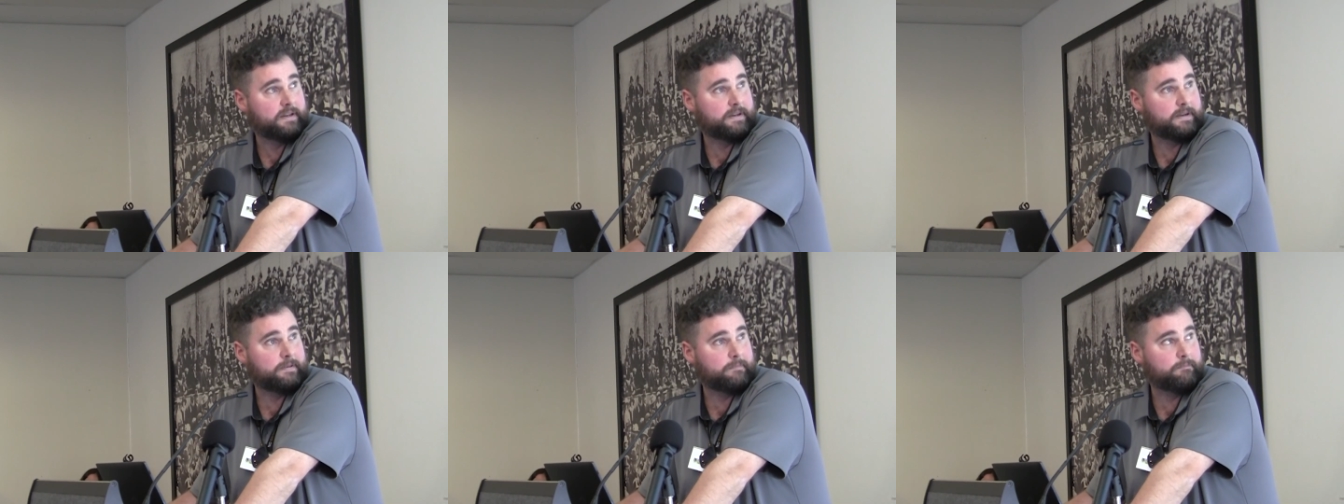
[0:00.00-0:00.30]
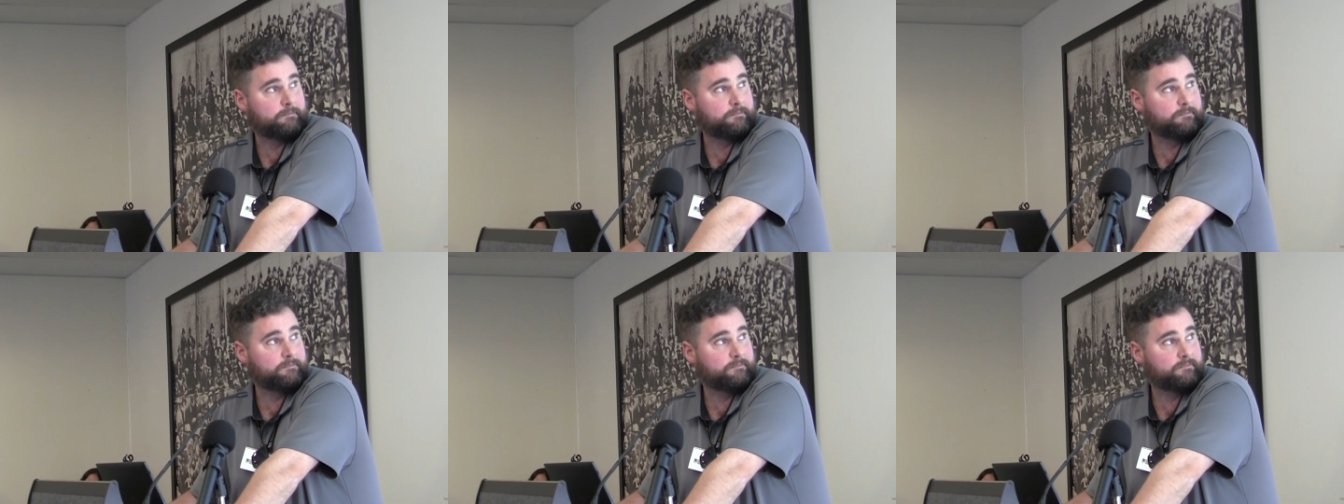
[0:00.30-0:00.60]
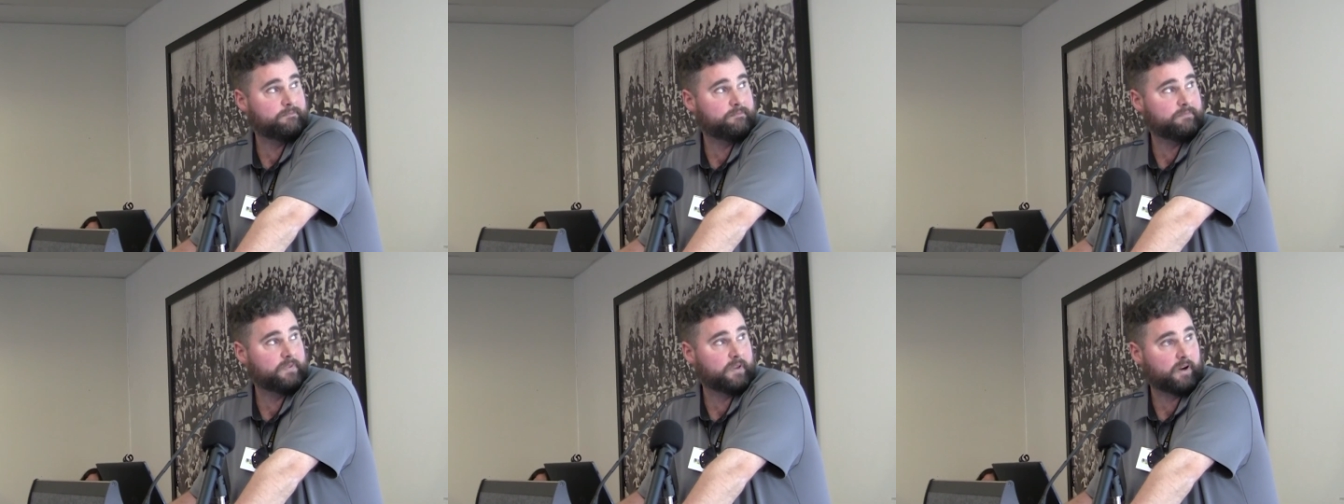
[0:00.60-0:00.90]
Um,
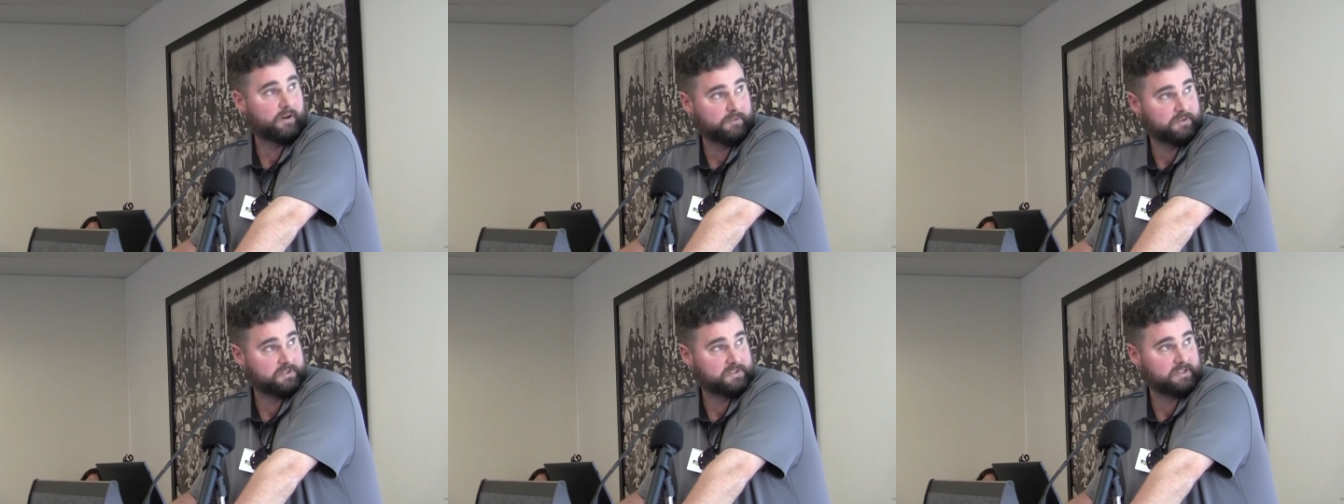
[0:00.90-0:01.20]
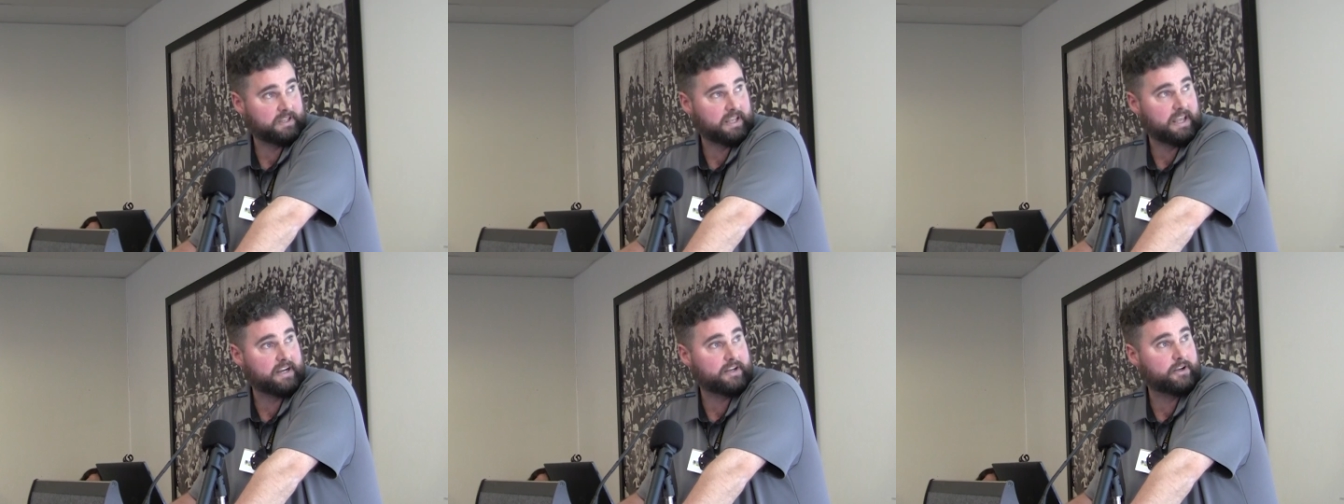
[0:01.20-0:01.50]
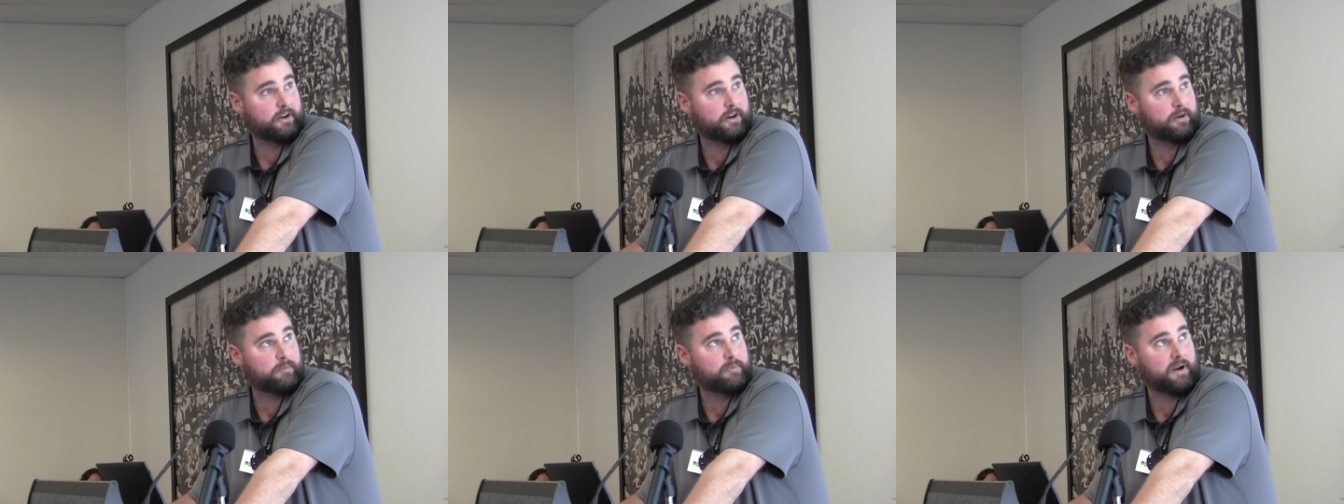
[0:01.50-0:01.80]
Obviously,
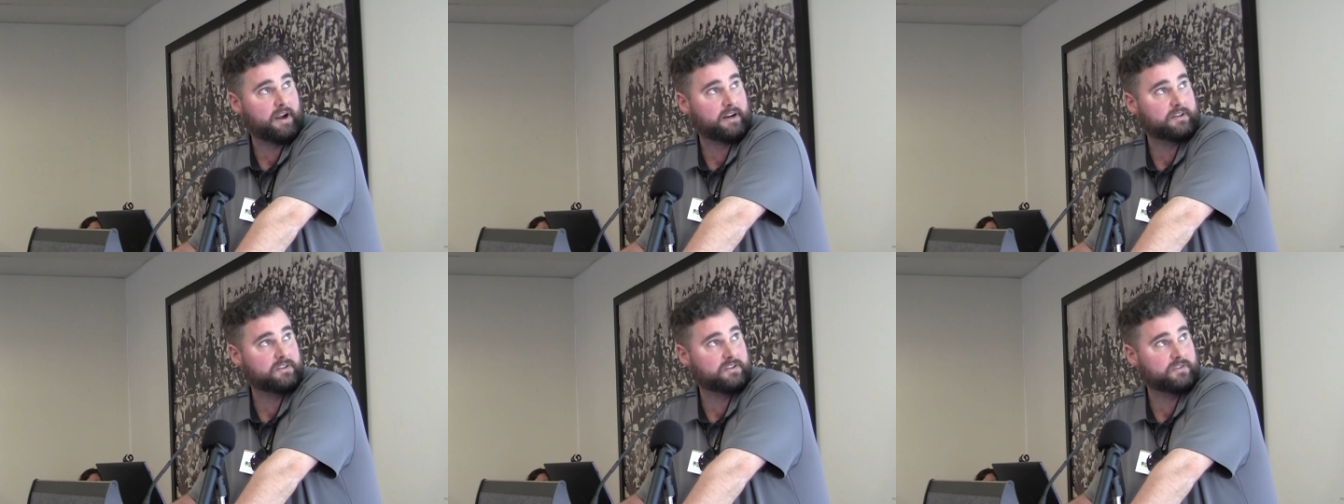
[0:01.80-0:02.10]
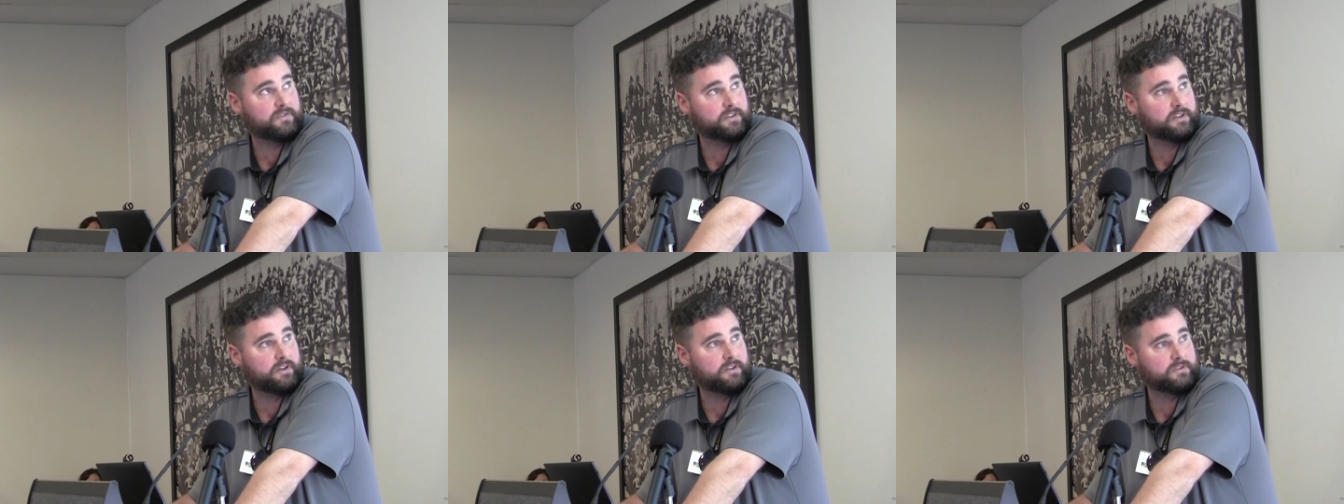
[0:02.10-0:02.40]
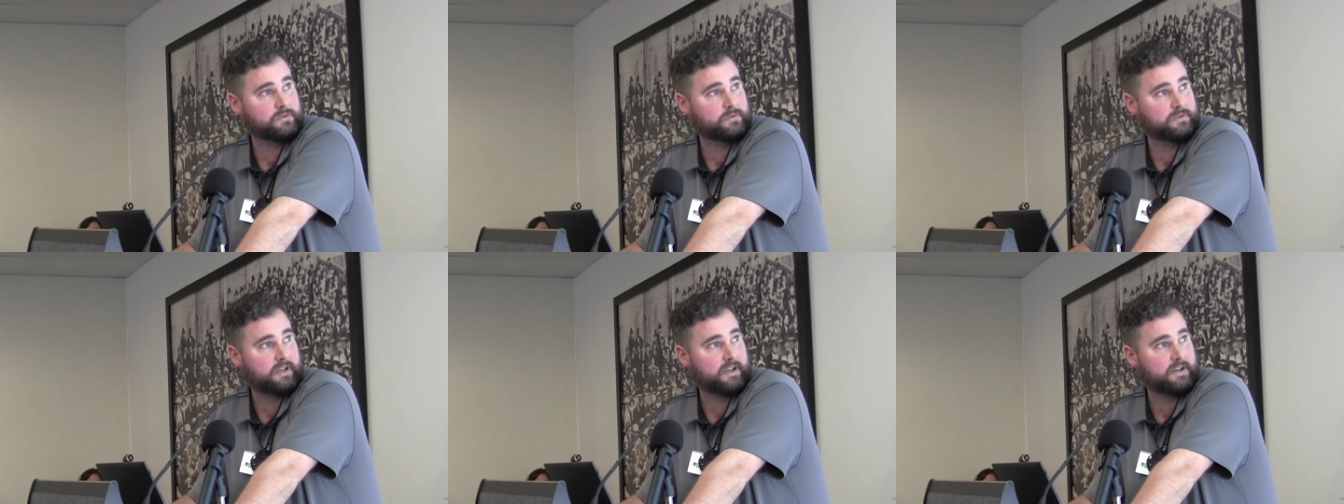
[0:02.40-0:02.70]
our code of practice for
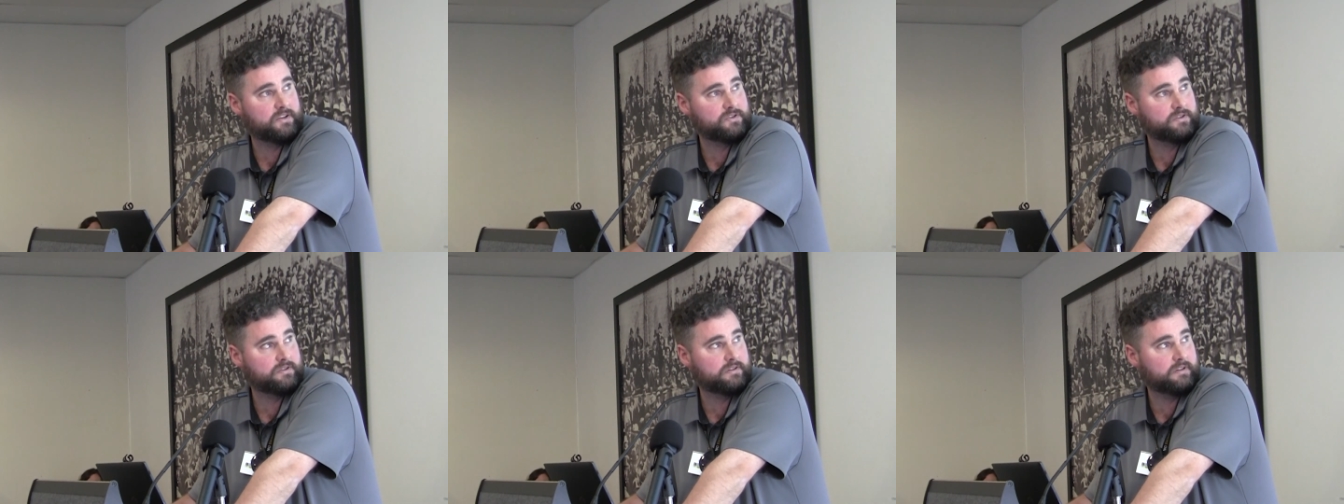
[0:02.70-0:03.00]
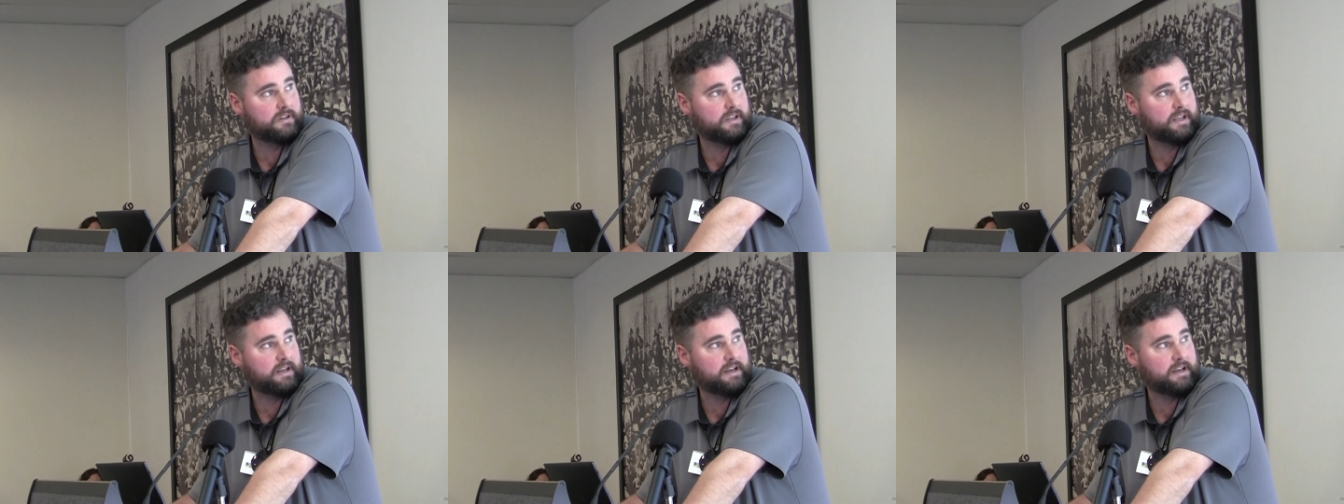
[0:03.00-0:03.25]
consultation